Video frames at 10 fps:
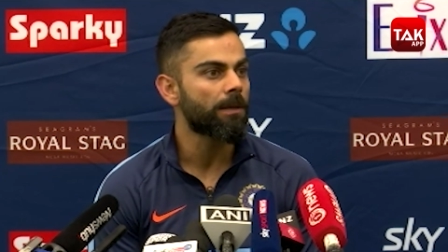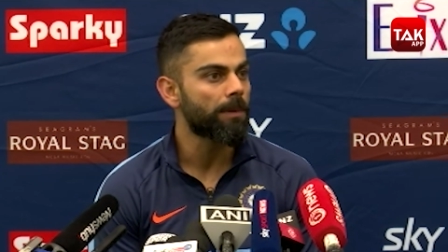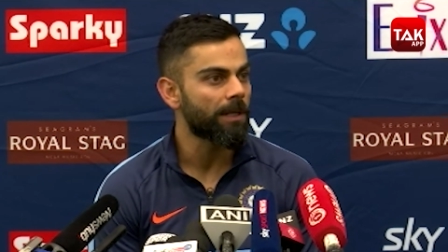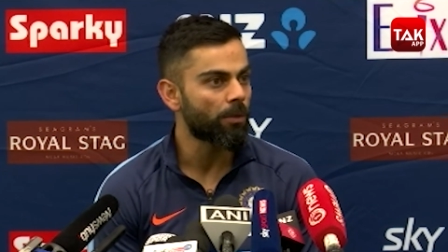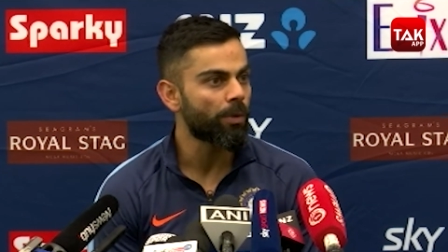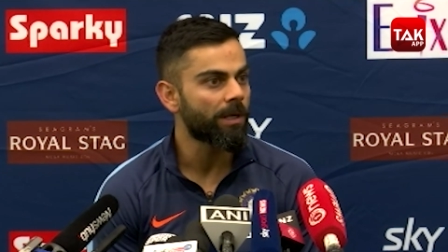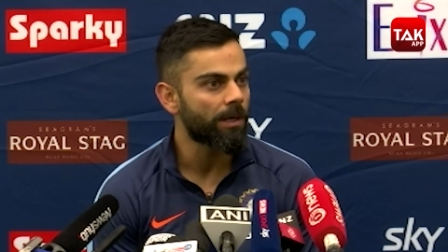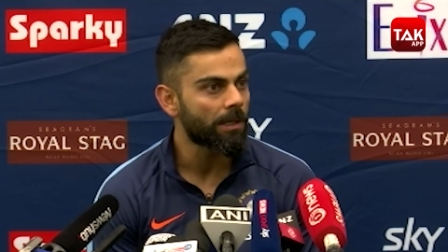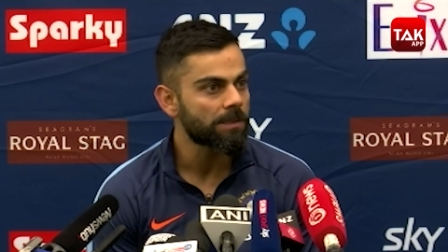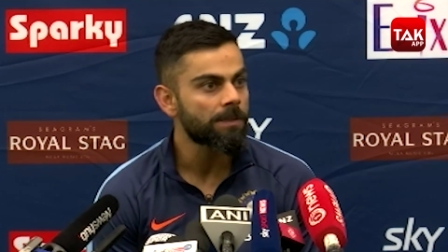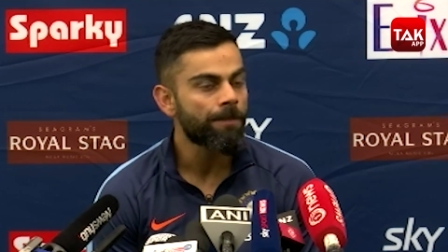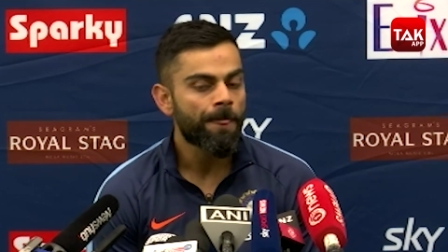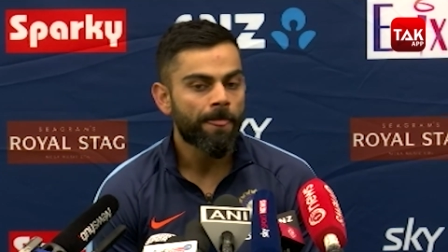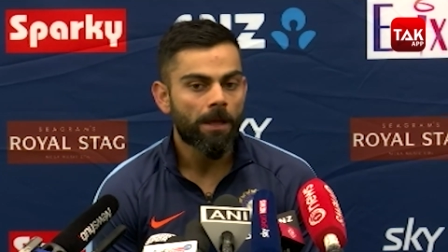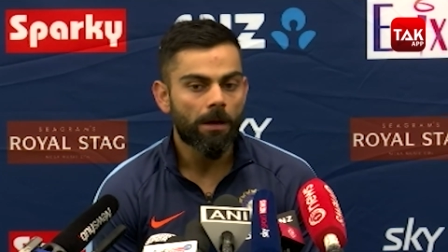and play the way he does.
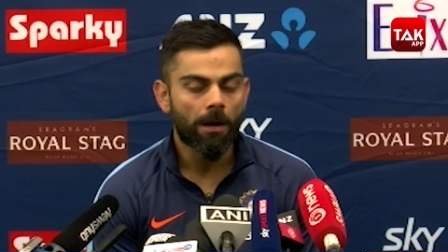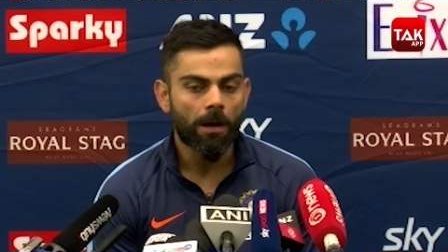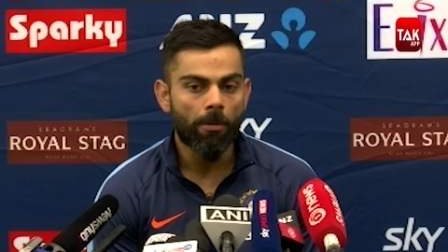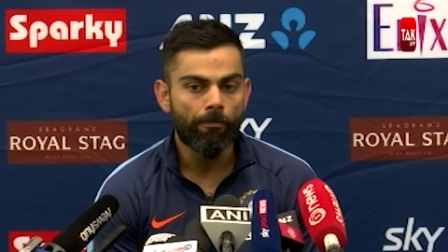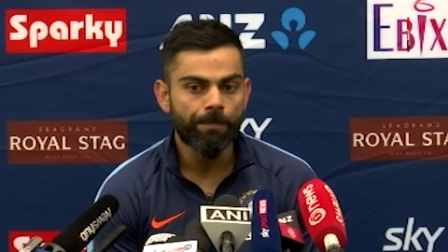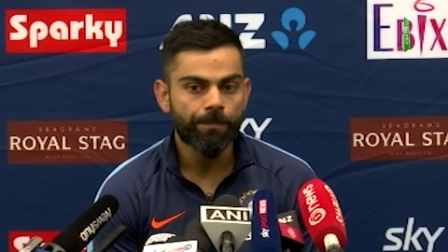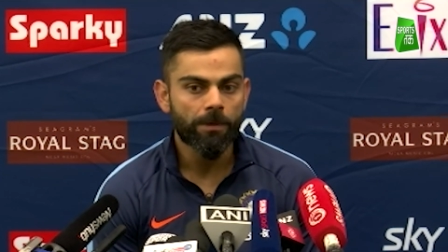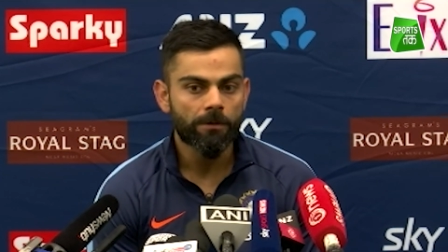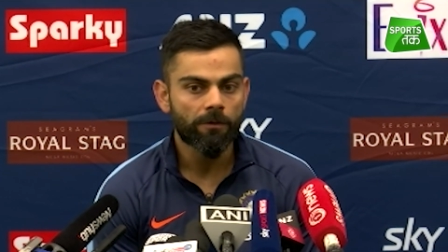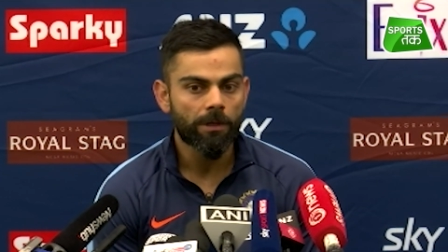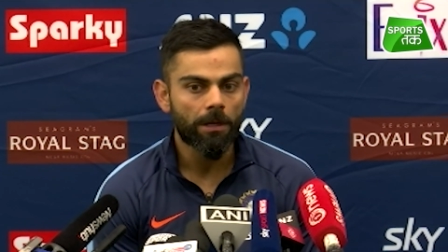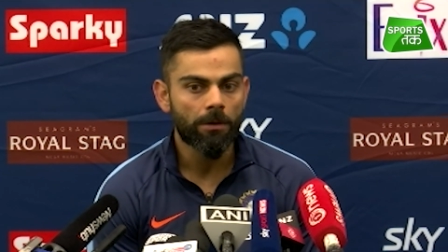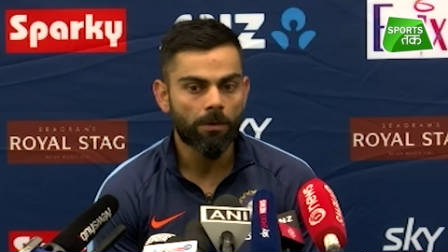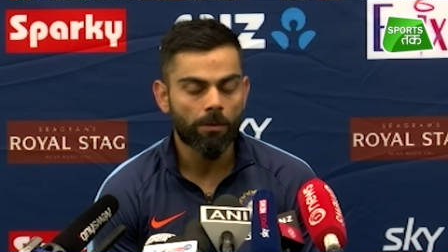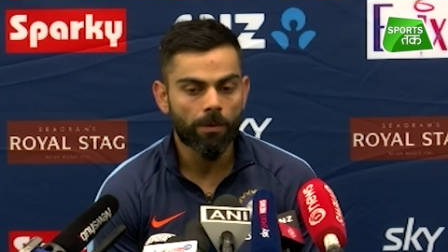So yeah,
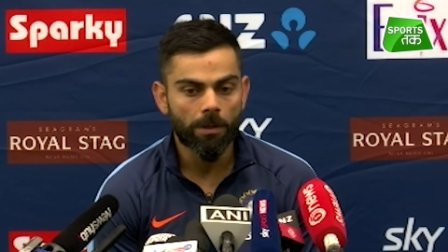look,